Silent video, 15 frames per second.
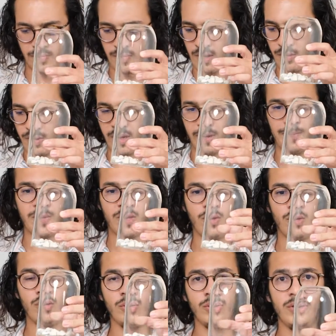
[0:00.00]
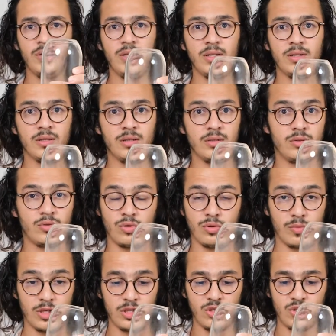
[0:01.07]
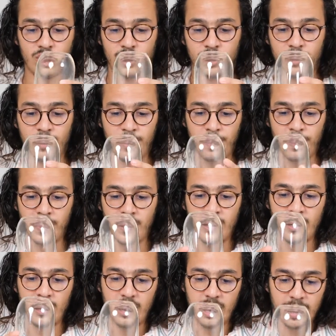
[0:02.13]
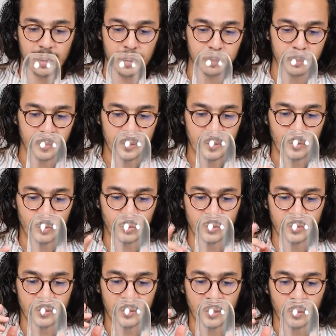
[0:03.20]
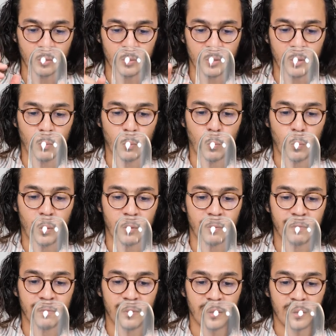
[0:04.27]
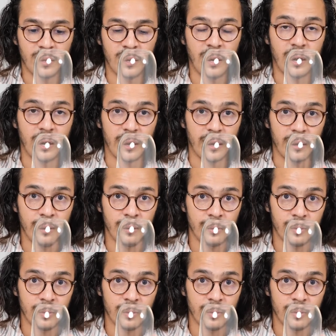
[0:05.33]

Okay, you don't need too much. You just need only one finger high,